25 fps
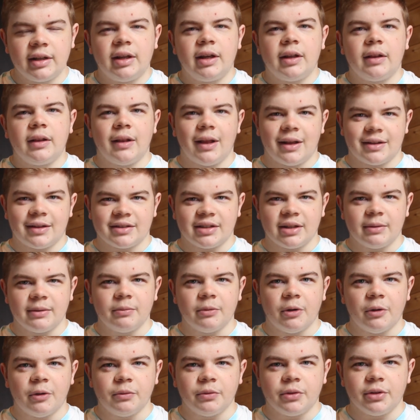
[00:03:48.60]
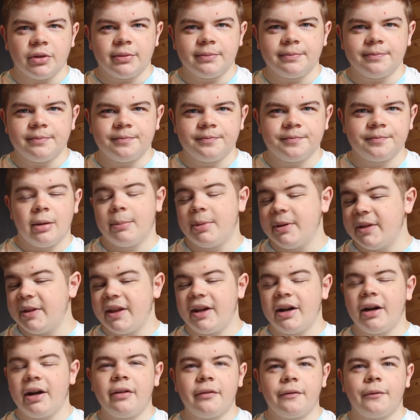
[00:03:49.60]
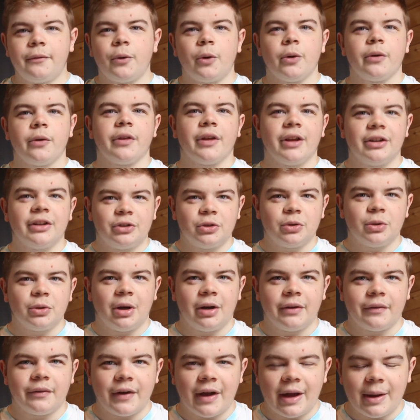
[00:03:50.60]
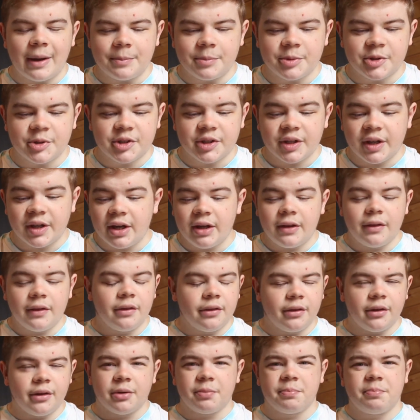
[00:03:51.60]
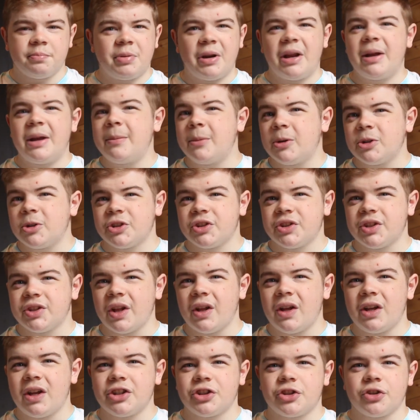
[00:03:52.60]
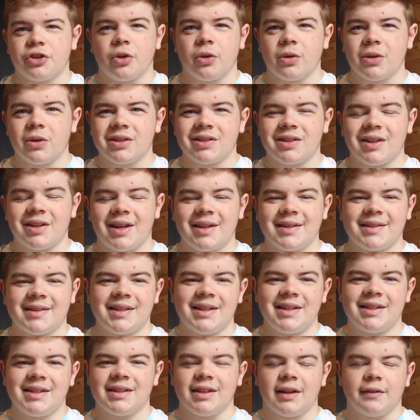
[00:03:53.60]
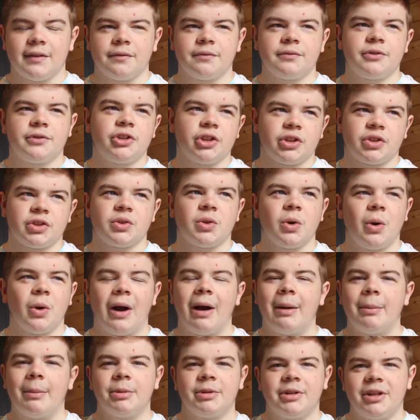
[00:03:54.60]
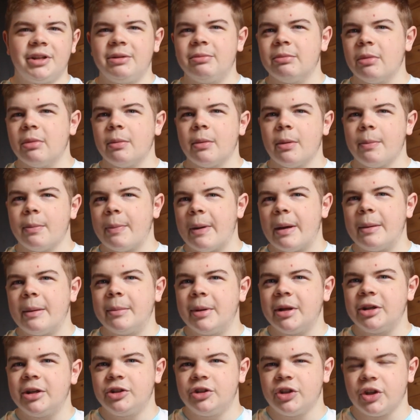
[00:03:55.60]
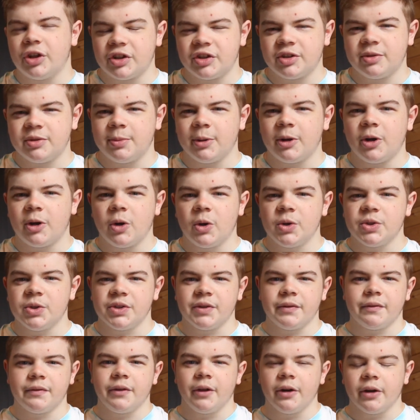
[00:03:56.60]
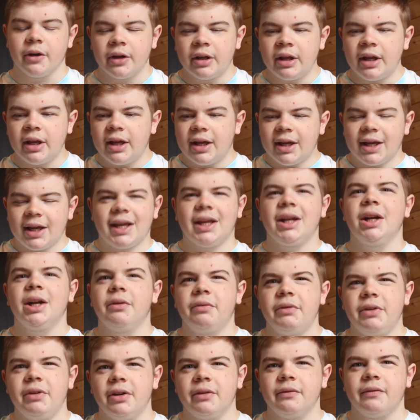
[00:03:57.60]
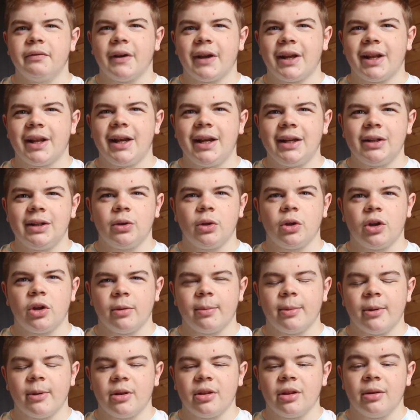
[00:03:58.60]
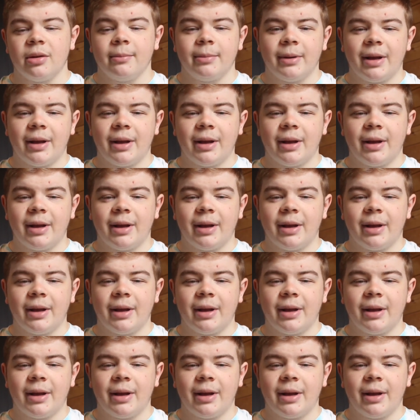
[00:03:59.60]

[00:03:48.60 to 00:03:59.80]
last time round. But then in fourth I do have Hibs. They're pretty much still as strong as last season. I've just got Aberdeen maybe pitting it just because of their kind of reinvigorated look about them, but